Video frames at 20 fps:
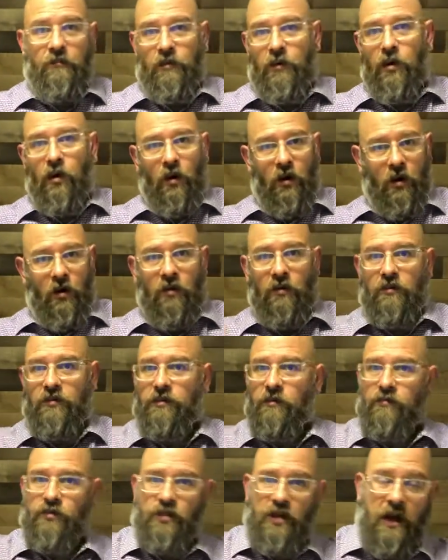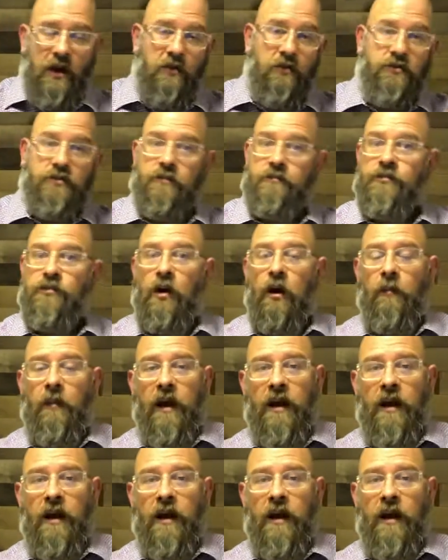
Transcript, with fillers: colonels, some generals, some sergeant